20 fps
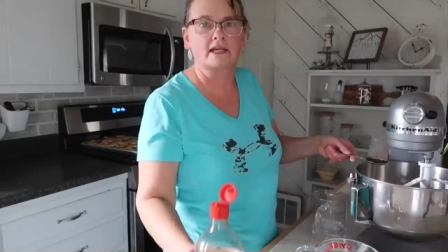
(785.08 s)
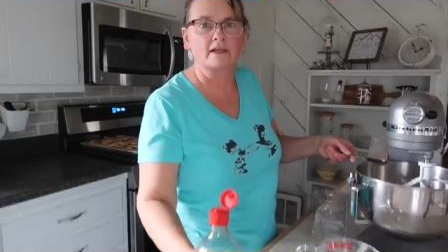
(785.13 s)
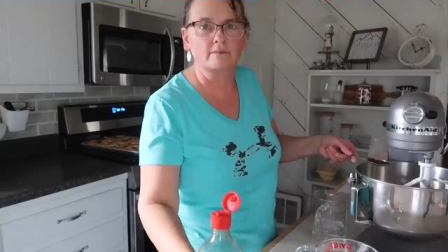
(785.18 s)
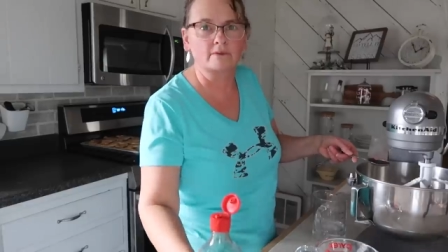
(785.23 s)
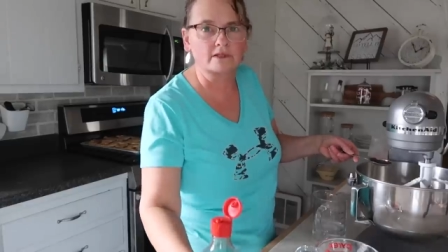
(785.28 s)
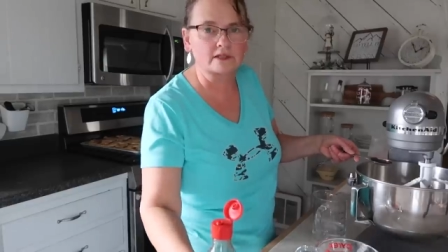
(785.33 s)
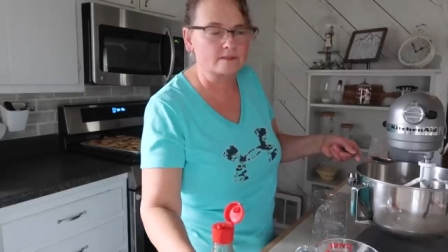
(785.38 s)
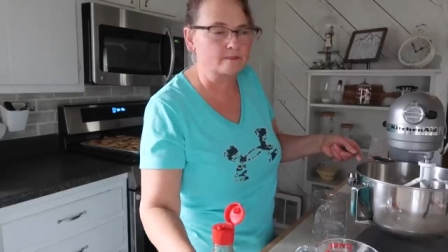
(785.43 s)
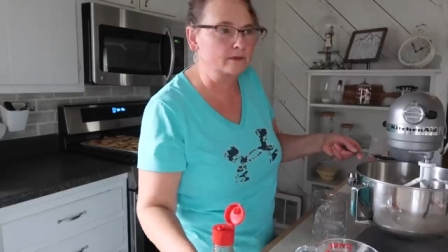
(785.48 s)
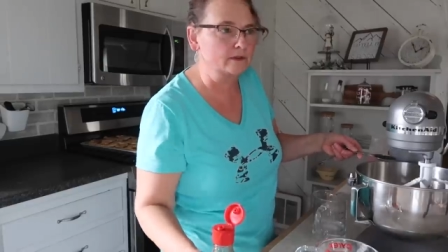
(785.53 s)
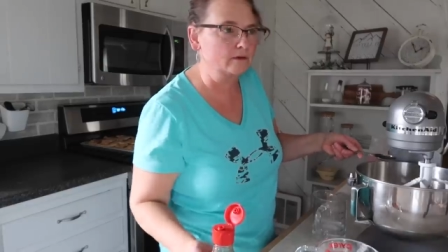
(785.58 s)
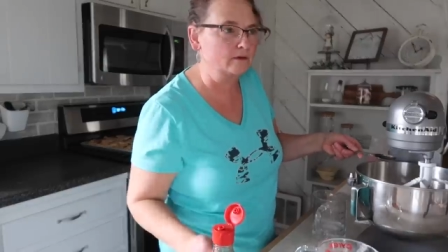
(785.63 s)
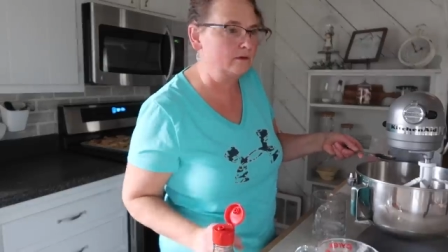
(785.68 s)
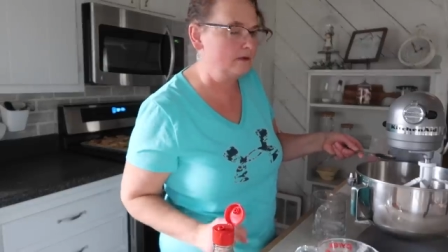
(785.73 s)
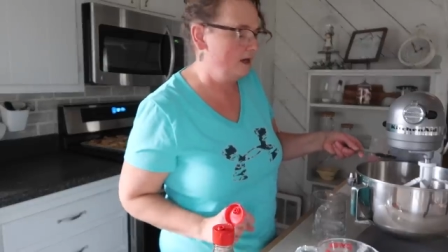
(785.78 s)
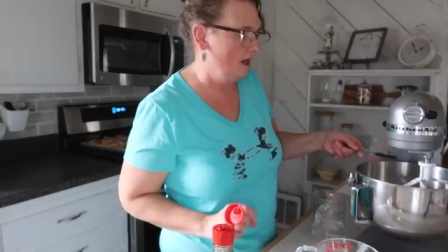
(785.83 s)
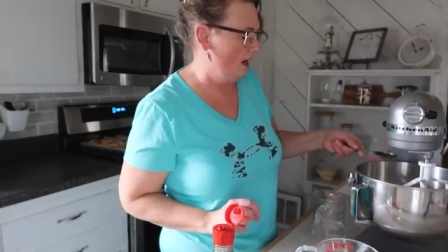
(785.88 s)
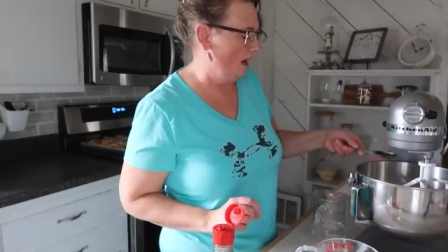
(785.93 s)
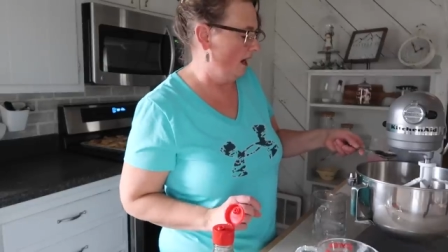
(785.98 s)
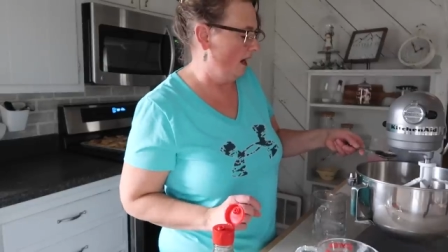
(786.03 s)

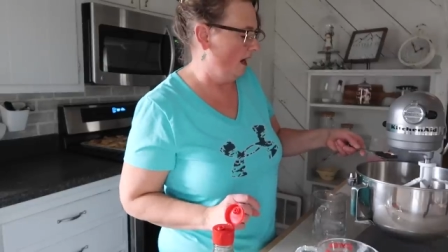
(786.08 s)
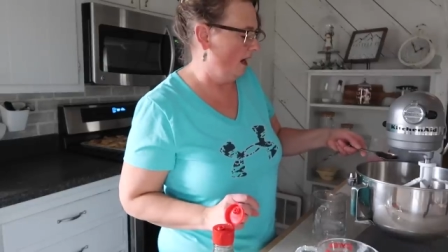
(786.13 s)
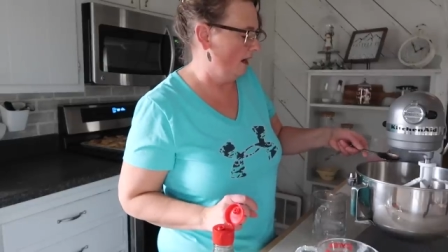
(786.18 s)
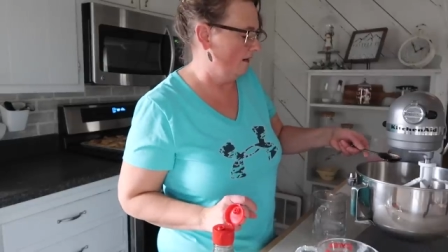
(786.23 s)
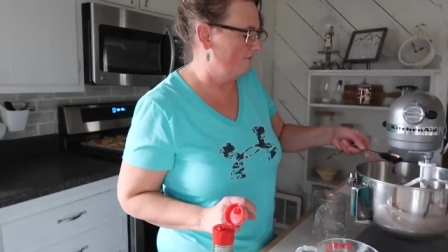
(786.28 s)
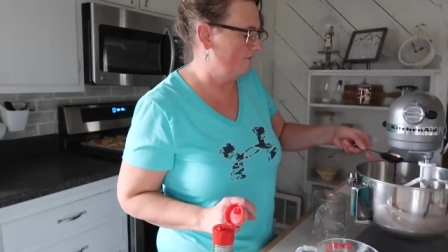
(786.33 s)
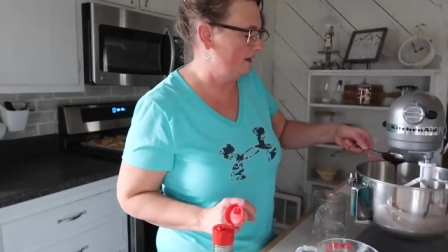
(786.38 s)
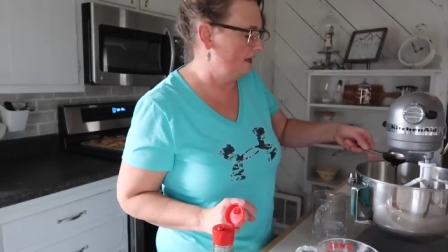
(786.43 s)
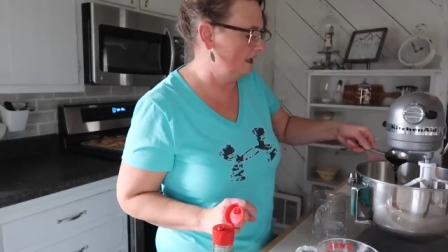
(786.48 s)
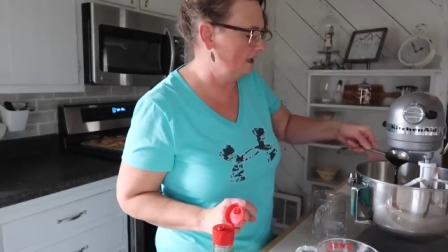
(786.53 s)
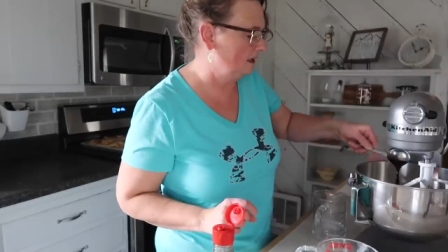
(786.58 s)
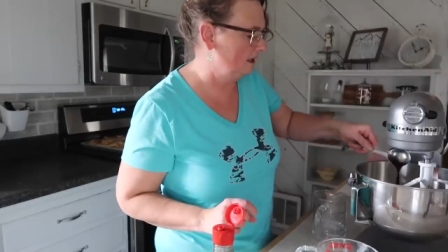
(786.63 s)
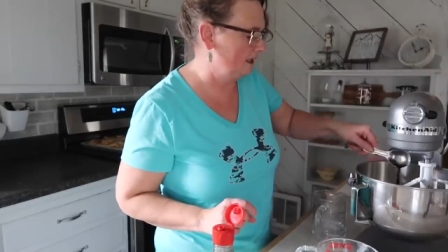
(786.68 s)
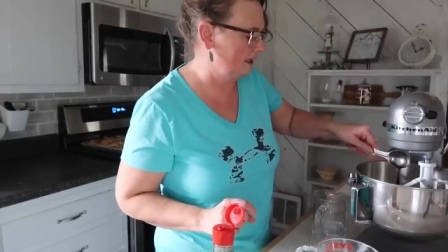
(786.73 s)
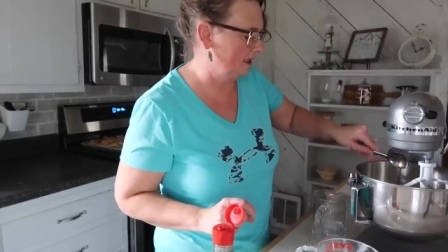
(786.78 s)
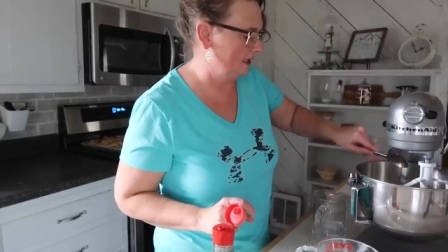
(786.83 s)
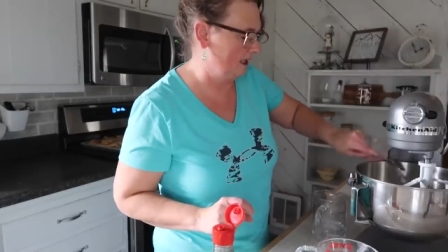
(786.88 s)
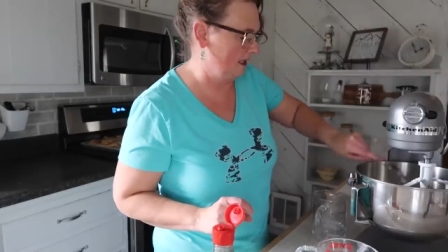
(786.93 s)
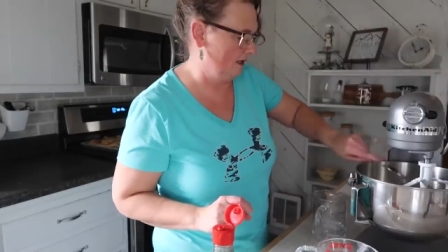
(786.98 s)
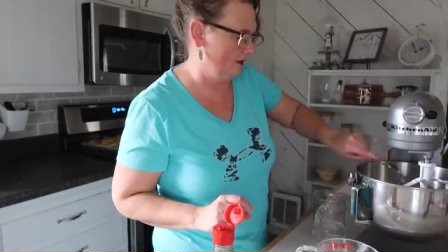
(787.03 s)
tablespoon of vanilla
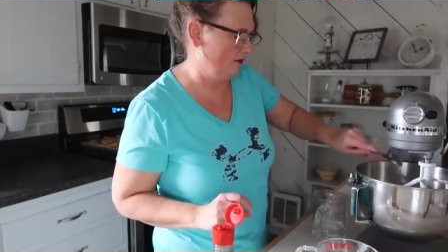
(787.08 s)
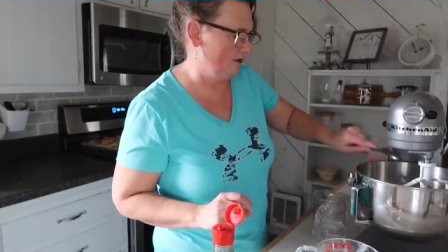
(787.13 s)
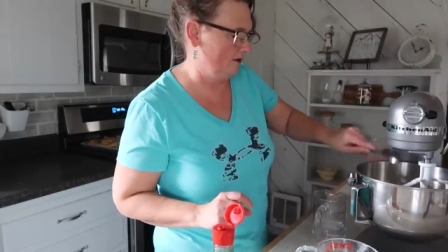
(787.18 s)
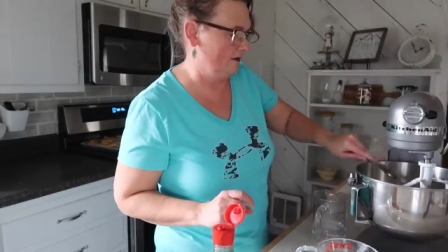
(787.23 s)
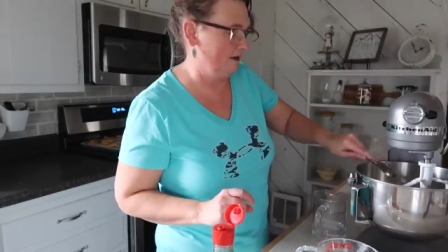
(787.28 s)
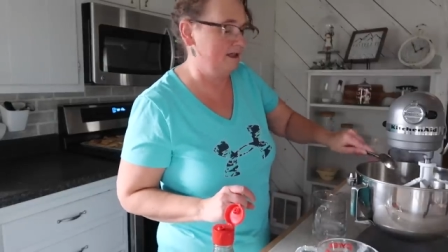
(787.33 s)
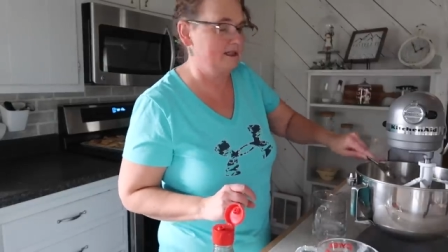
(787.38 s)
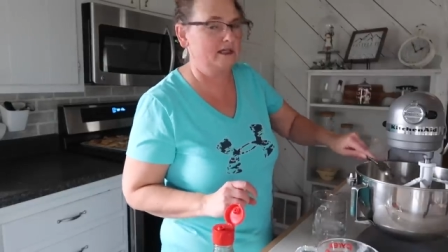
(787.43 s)
in here.